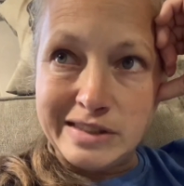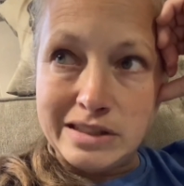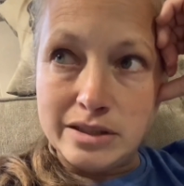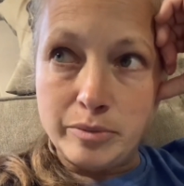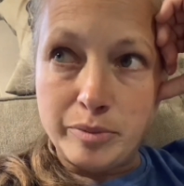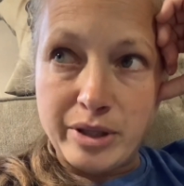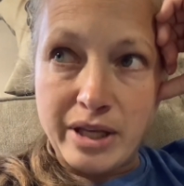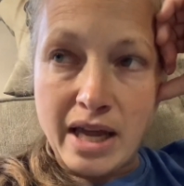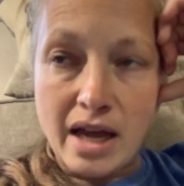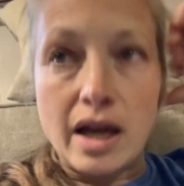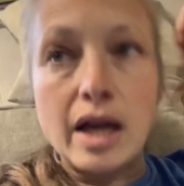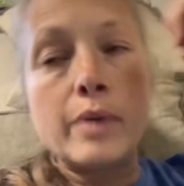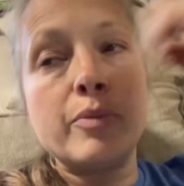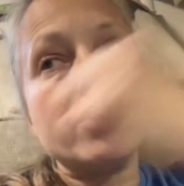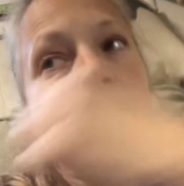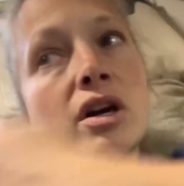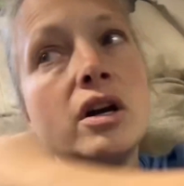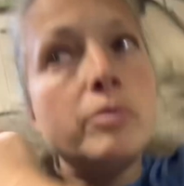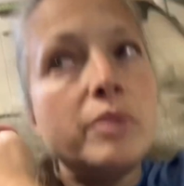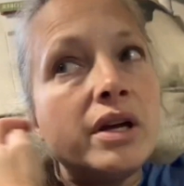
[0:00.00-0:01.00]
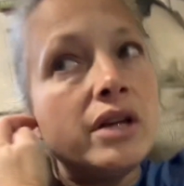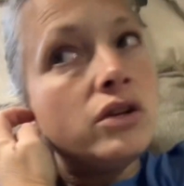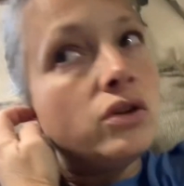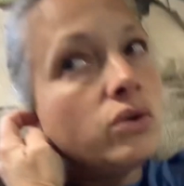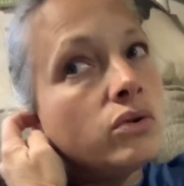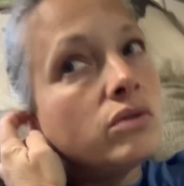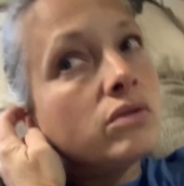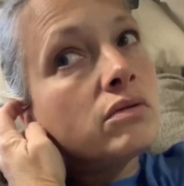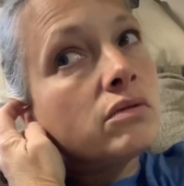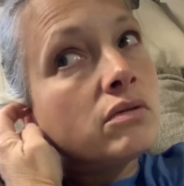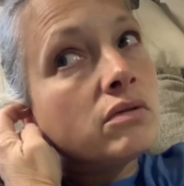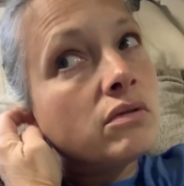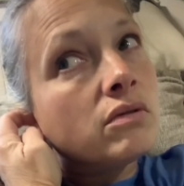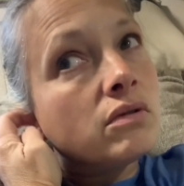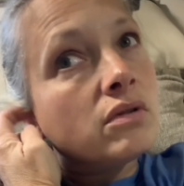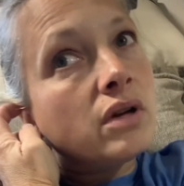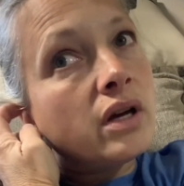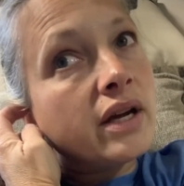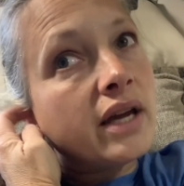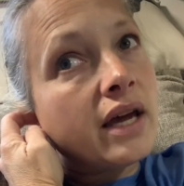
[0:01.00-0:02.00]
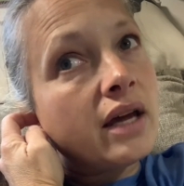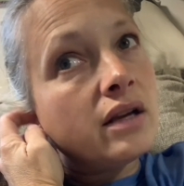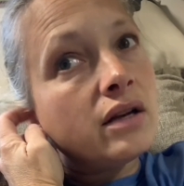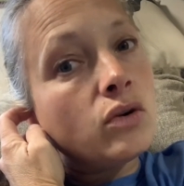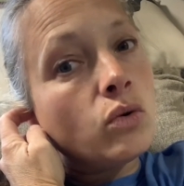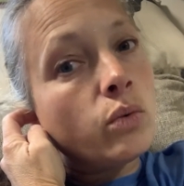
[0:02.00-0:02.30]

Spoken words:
but yeah, I'm going to come at you again